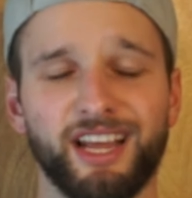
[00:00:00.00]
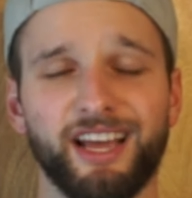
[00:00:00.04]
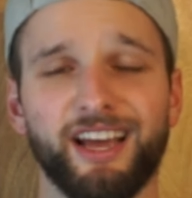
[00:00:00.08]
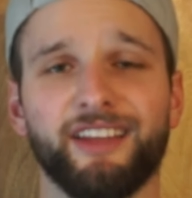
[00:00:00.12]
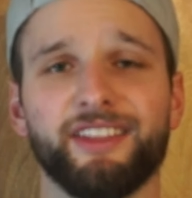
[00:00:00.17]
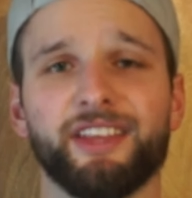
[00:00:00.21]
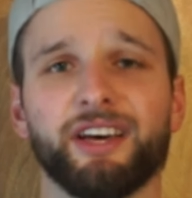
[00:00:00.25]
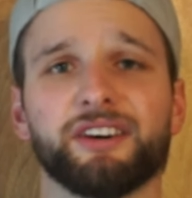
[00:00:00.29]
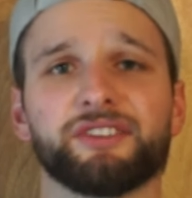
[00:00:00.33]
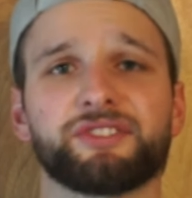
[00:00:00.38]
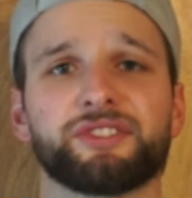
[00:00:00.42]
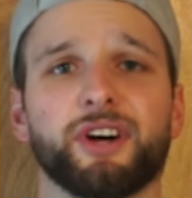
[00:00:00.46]
And
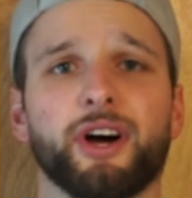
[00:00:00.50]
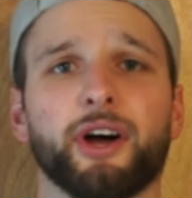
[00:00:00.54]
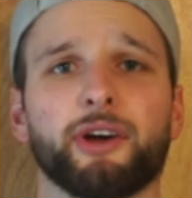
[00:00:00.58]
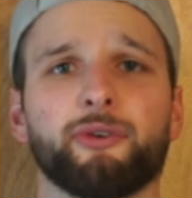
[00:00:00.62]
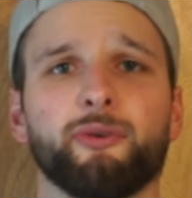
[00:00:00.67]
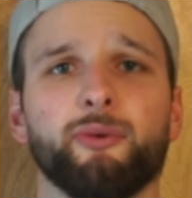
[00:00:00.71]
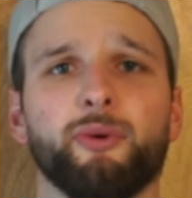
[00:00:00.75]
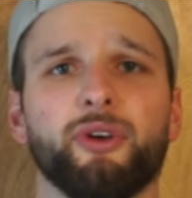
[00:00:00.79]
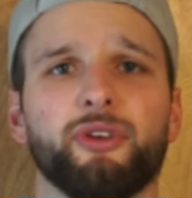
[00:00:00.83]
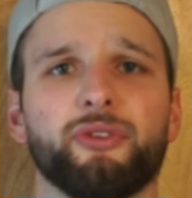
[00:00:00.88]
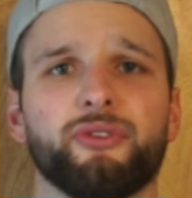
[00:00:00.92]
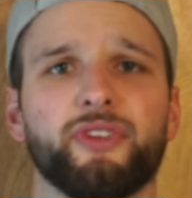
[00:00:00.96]
I was
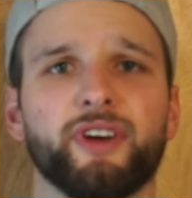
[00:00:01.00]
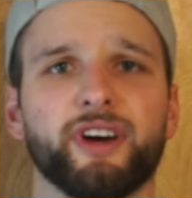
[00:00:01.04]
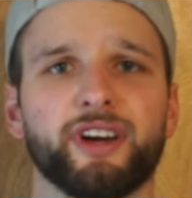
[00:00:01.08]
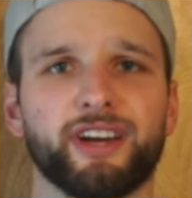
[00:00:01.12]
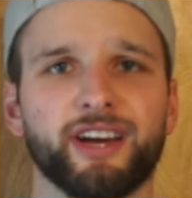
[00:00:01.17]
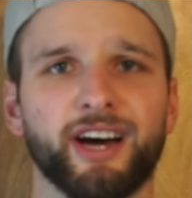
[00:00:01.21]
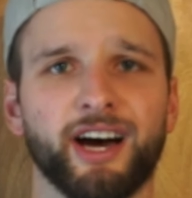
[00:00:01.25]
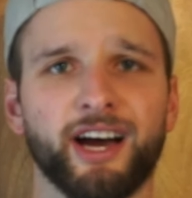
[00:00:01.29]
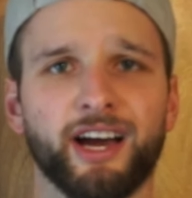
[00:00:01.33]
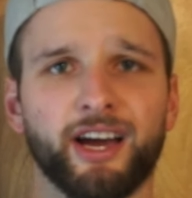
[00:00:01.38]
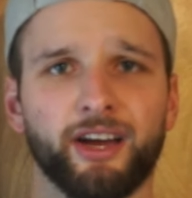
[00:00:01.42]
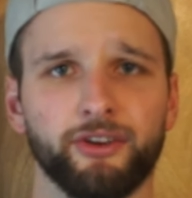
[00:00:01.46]
talking with the
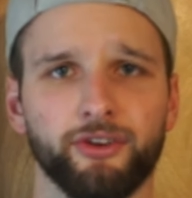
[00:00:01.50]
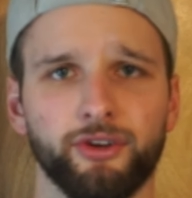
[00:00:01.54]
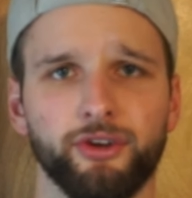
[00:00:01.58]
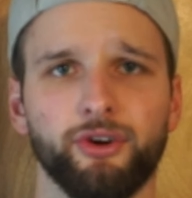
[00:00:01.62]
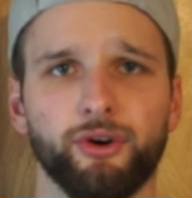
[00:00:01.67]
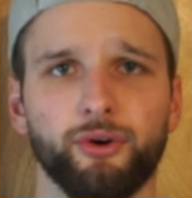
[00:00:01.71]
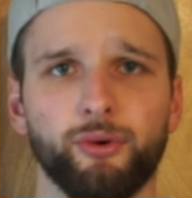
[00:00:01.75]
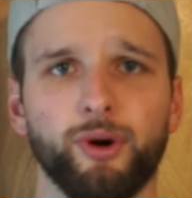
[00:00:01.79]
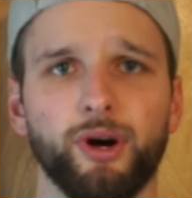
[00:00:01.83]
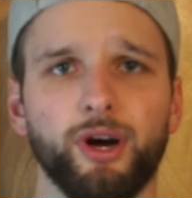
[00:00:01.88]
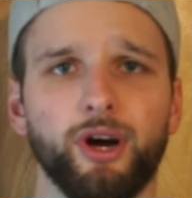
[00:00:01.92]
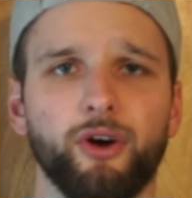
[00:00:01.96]
guy I
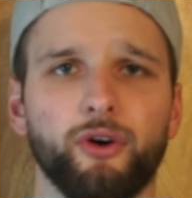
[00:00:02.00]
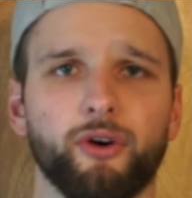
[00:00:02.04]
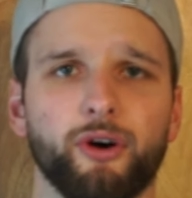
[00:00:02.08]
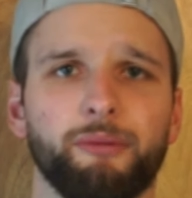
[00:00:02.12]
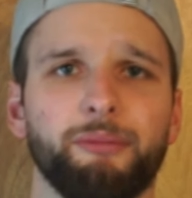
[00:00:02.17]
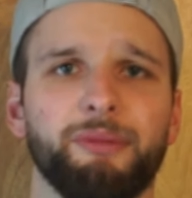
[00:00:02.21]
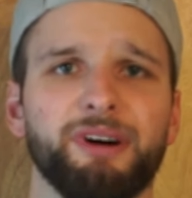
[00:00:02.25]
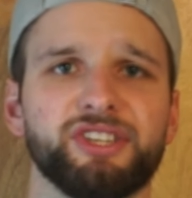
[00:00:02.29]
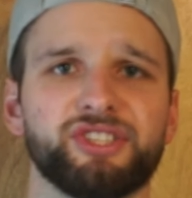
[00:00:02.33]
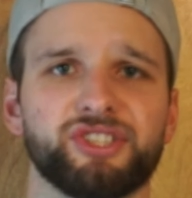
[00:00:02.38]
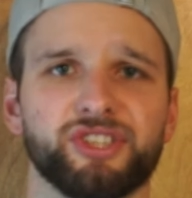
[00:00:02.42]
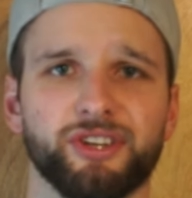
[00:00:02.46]
knew who I
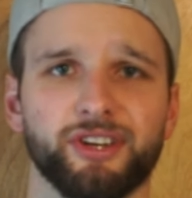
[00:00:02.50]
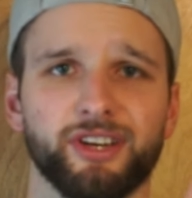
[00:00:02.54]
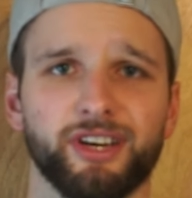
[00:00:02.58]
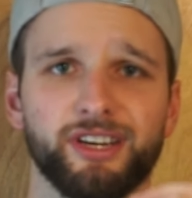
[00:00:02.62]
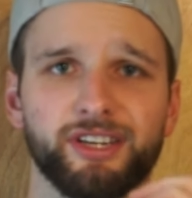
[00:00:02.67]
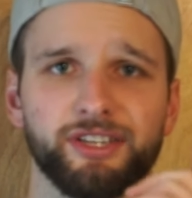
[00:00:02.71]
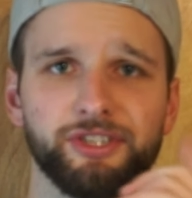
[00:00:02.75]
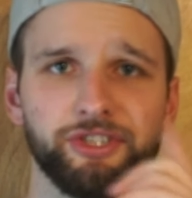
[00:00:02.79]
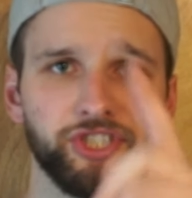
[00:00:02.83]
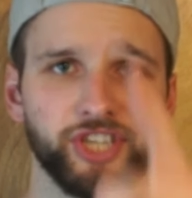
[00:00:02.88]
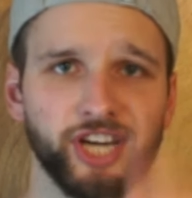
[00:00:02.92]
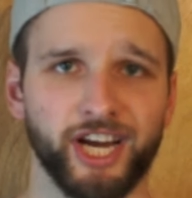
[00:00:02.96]
mentioned,
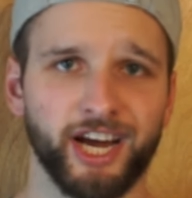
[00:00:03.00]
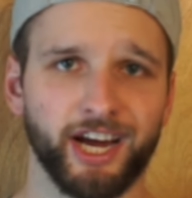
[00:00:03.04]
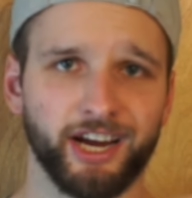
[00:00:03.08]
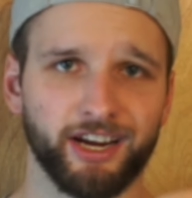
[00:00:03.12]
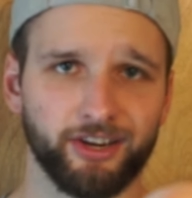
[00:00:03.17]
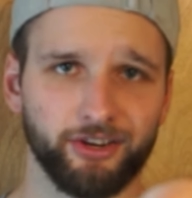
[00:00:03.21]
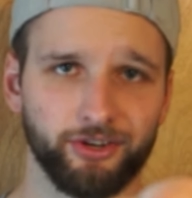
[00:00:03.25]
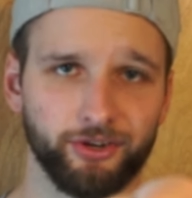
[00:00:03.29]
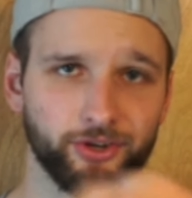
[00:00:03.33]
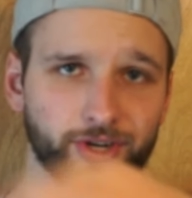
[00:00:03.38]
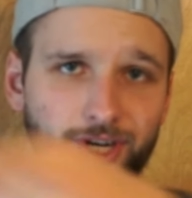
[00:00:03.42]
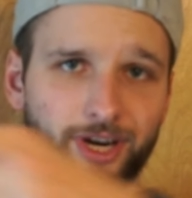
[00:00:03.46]
Jack,
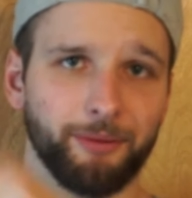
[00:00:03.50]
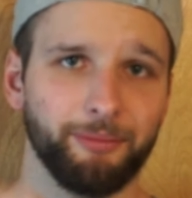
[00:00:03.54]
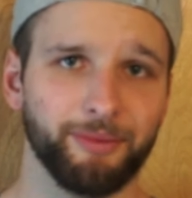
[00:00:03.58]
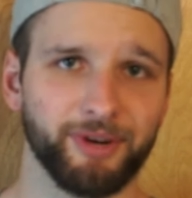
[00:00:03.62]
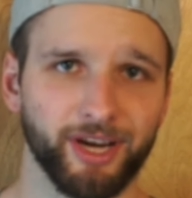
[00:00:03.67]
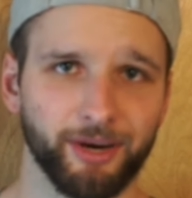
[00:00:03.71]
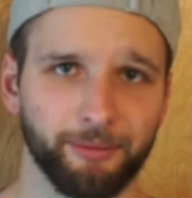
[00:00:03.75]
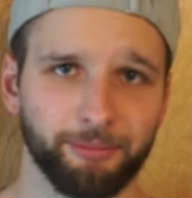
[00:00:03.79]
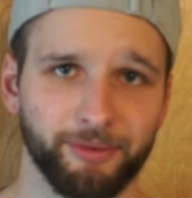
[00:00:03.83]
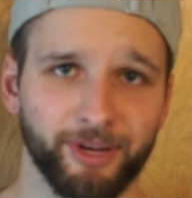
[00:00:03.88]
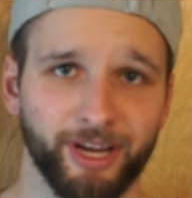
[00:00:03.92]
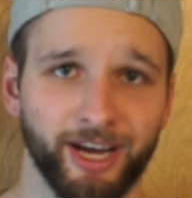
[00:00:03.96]
you're coming
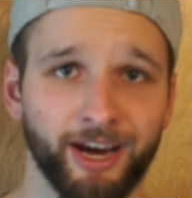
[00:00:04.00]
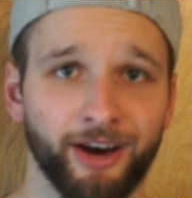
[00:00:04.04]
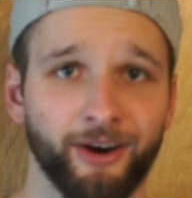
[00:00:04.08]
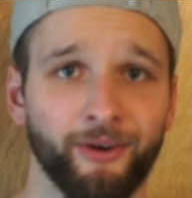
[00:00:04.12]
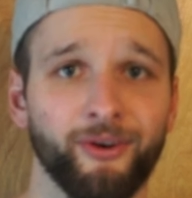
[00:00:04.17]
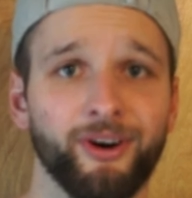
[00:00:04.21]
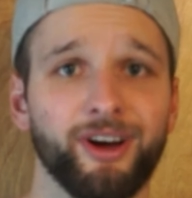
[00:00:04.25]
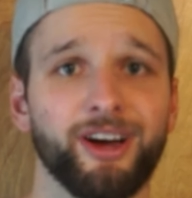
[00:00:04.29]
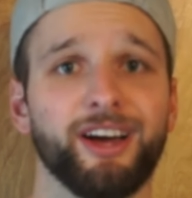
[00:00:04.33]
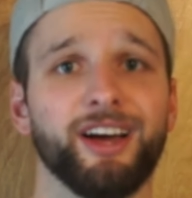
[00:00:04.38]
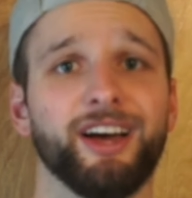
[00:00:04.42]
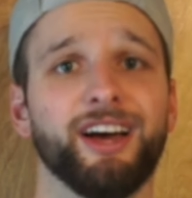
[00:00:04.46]
up
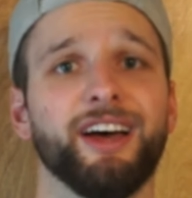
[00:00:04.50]
now,